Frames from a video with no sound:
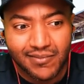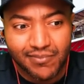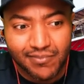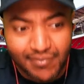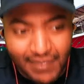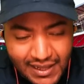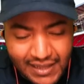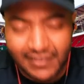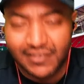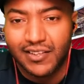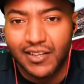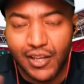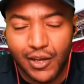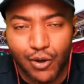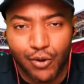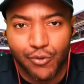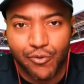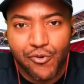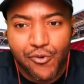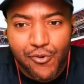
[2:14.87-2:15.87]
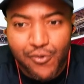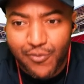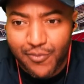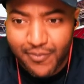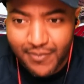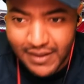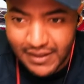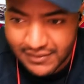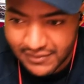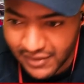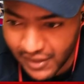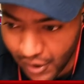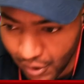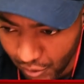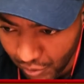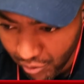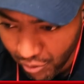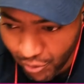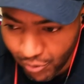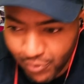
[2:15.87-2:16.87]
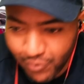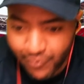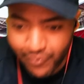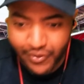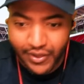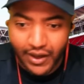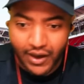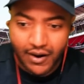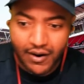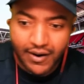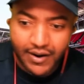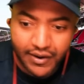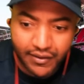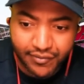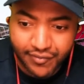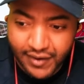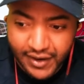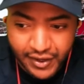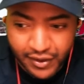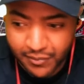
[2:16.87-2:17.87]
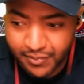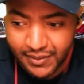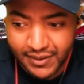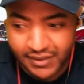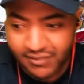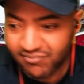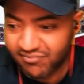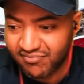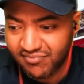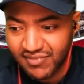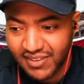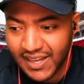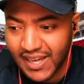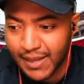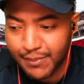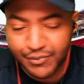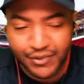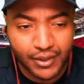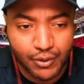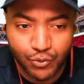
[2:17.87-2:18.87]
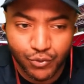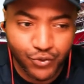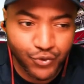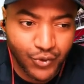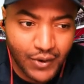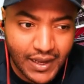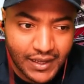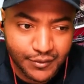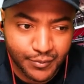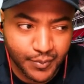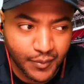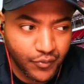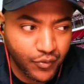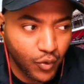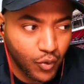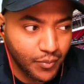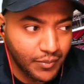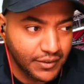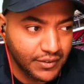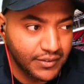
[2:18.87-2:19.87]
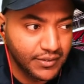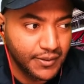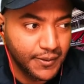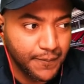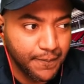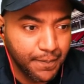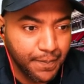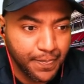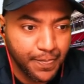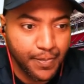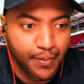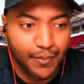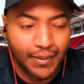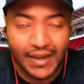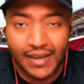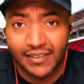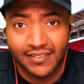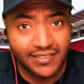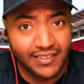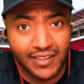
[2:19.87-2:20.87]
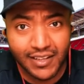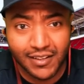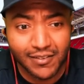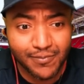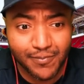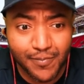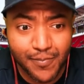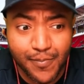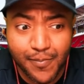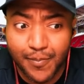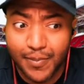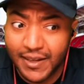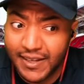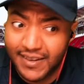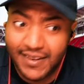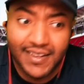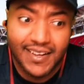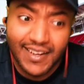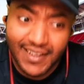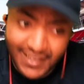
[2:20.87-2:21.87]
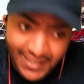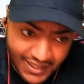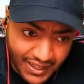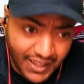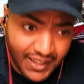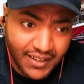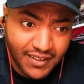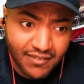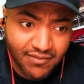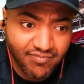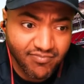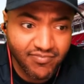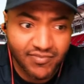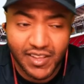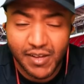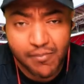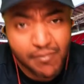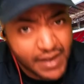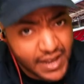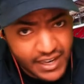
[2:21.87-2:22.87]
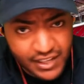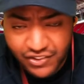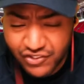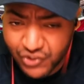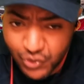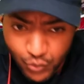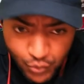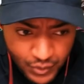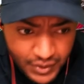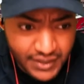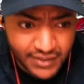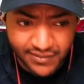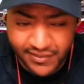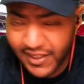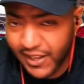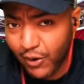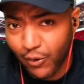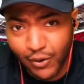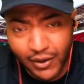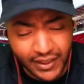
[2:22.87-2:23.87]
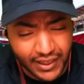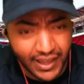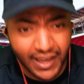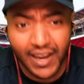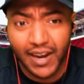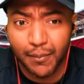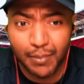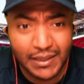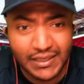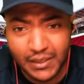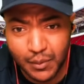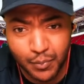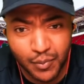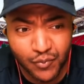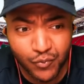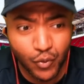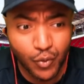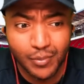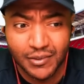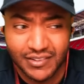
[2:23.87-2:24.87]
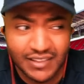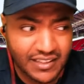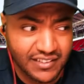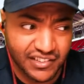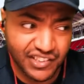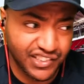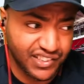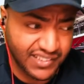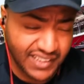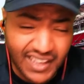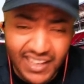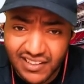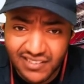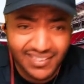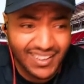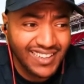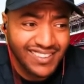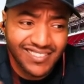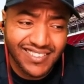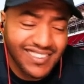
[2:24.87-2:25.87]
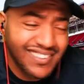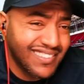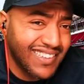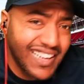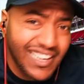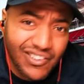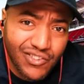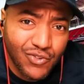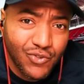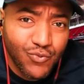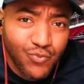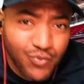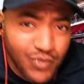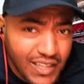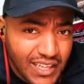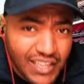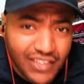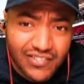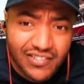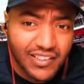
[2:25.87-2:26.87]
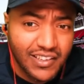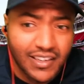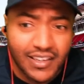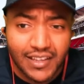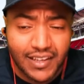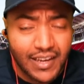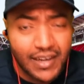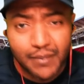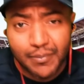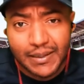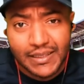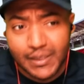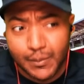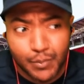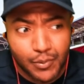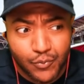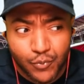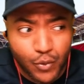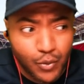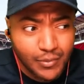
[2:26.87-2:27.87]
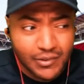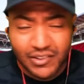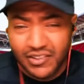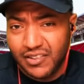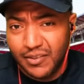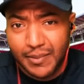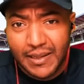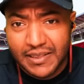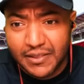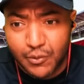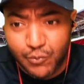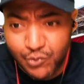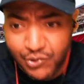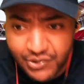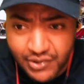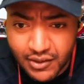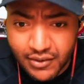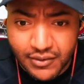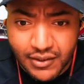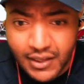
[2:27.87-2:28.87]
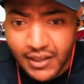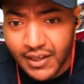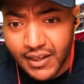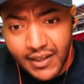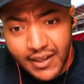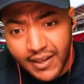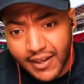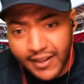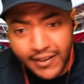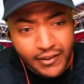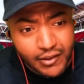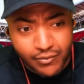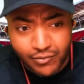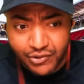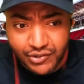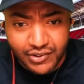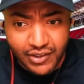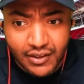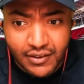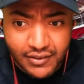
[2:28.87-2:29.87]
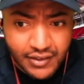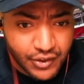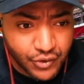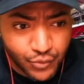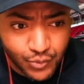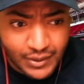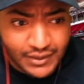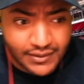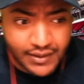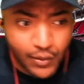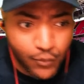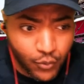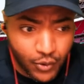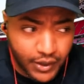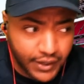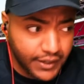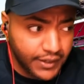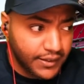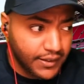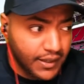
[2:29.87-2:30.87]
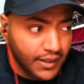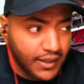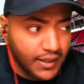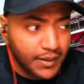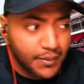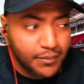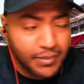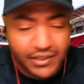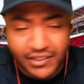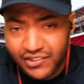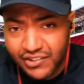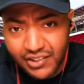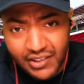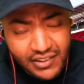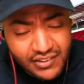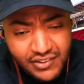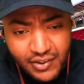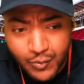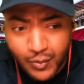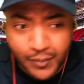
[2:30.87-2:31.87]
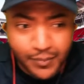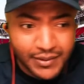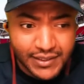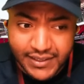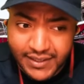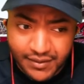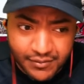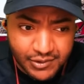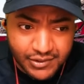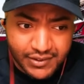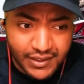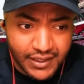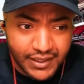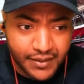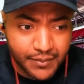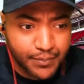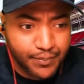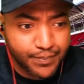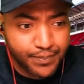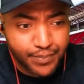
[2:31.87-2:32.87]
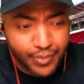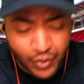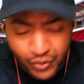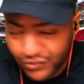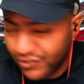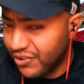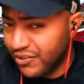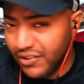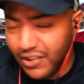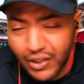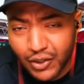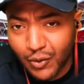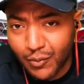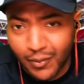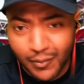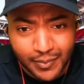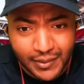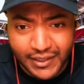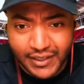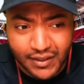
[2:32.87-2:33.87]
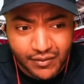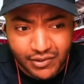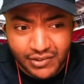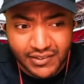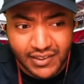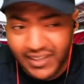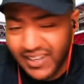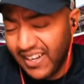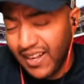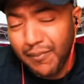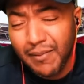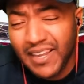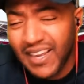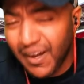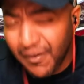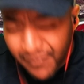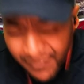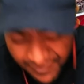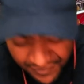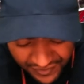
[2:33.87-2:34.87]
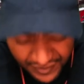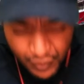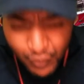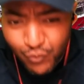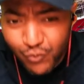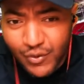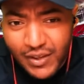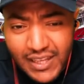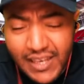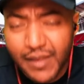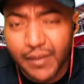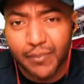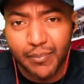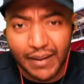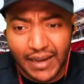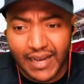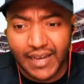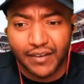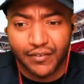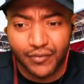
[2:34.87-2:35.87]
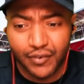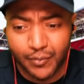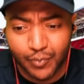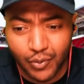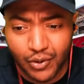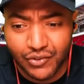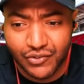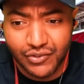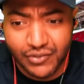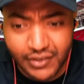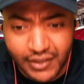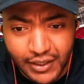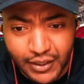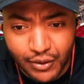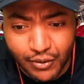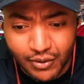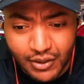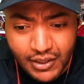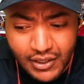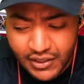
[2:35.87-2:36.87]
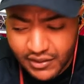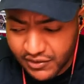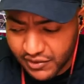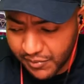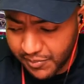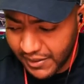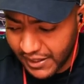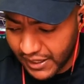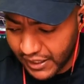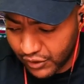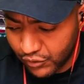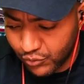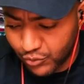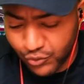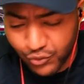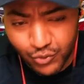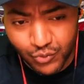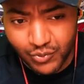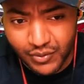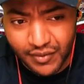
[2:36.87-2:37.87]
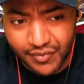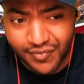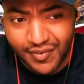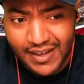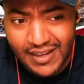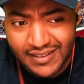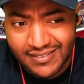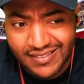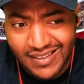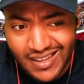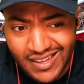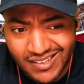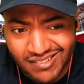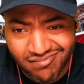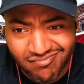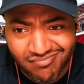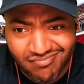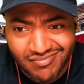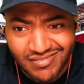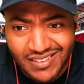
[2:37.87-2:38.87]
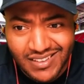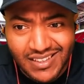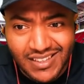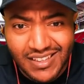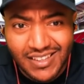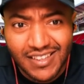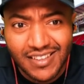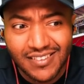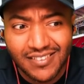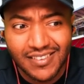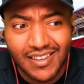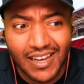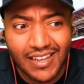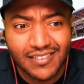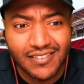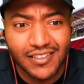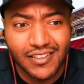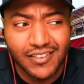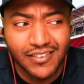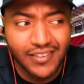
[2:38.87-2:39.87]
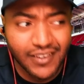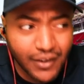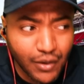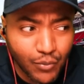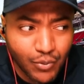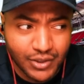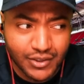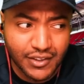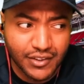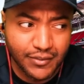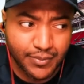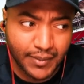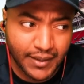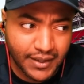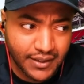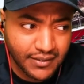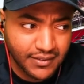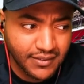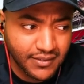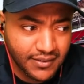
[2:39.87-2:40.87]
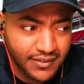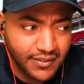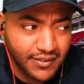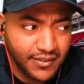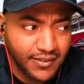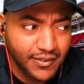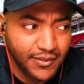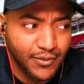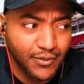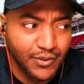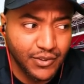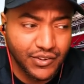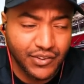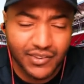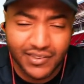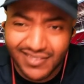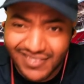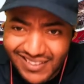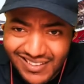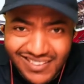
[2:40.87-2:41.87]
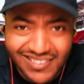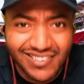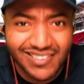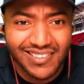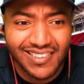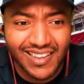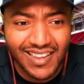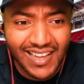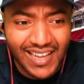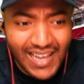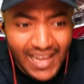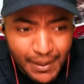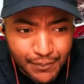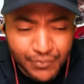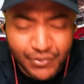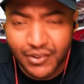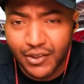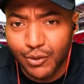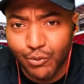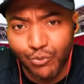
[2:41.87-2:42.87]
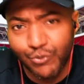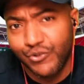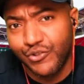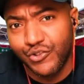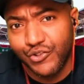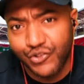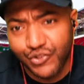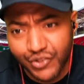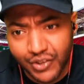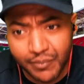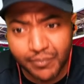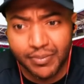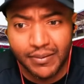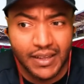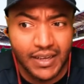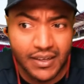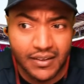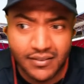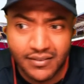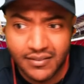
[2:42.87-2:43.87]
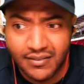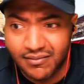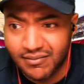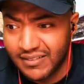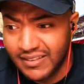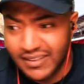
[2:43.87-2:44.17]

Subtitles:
Man City go through. They are in the final, but absolute trash performance by City. But again, they managed to win. They don't care about the performance at this stage. At this stage, you really shouldn't care about the performance. It's about the result. And the result is what they wanted. But Chelsea will be devastated. Pochettino will be devastated. I mean, I feel really bad for Pochettino, to be honest with you. The fact that he's got to deal with these players, with these absolute shit players.